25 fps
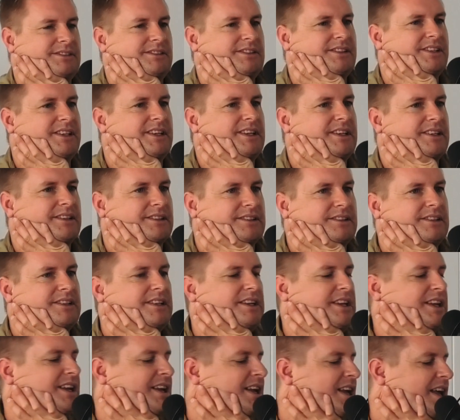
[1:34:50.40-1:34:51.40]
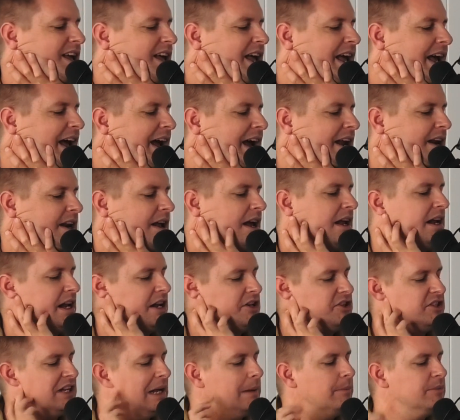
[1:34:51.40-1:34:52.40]
Yeah. yeah. yeah. And
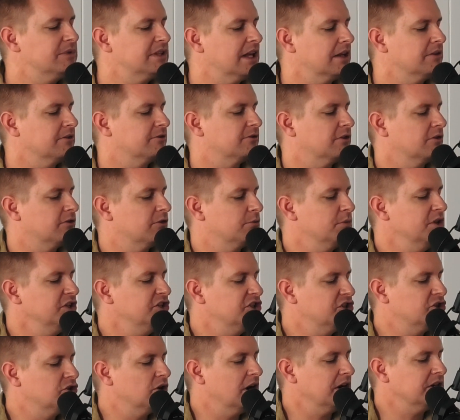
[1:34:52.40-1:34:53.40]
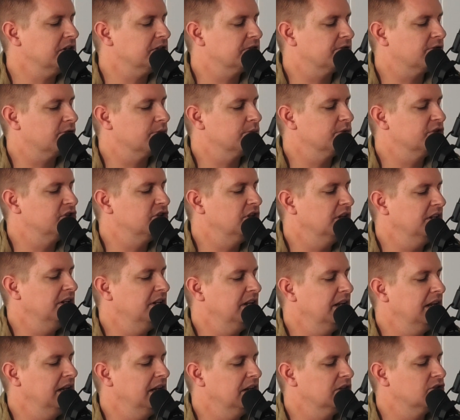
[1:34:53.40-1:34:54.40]
it seems that from this stretch from
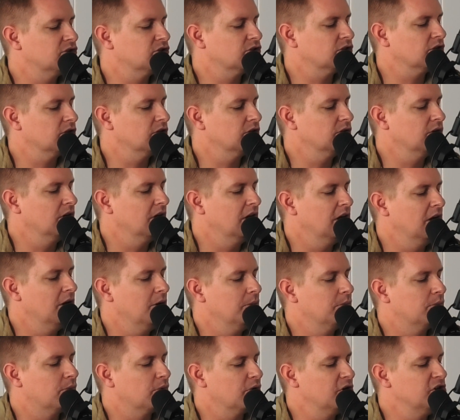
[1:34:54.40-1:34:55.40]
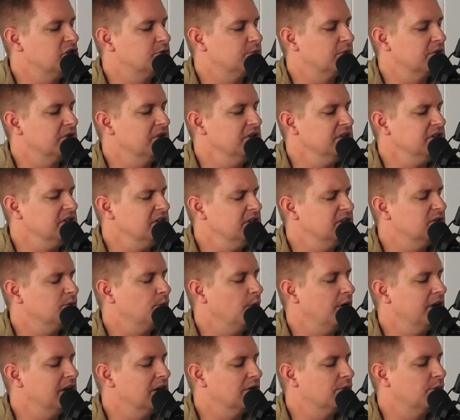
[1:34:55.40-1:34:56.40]
Sydney to Brisbane, this is
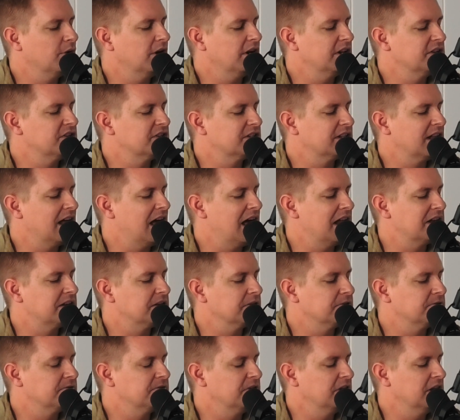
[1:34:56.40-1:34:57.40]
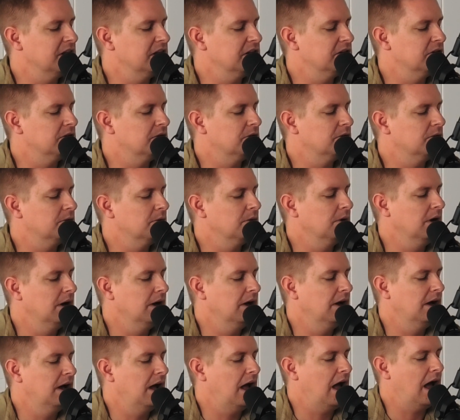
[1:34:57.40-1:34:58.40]
where you really start to feel
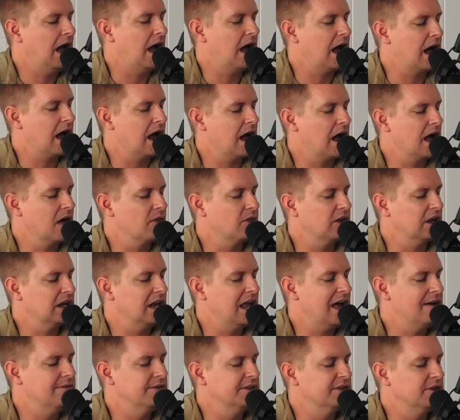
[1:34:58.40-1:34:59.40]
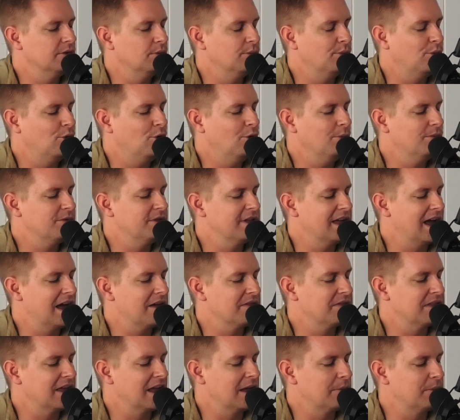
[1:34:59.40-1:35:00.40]
uh, the love and the warmth
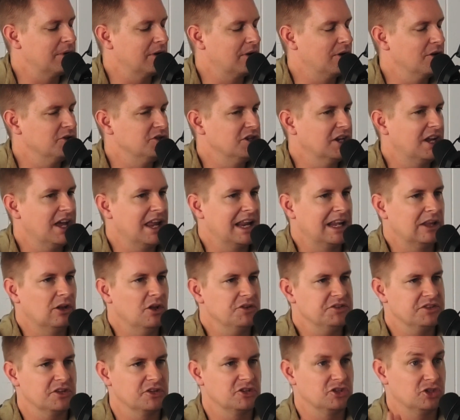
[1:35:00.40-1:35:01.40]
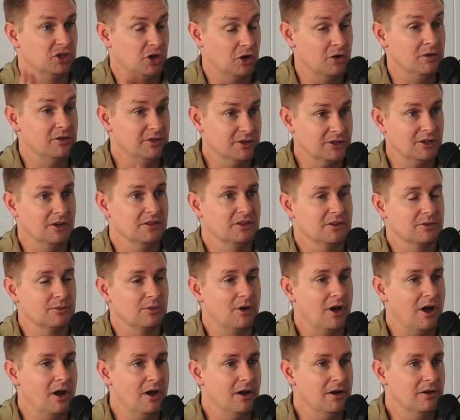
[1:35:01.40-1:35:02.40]
out there because you're getting lots of toots on the
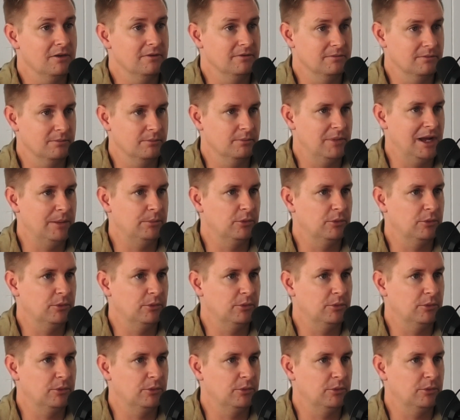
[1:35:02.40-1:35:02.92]
road. Mm.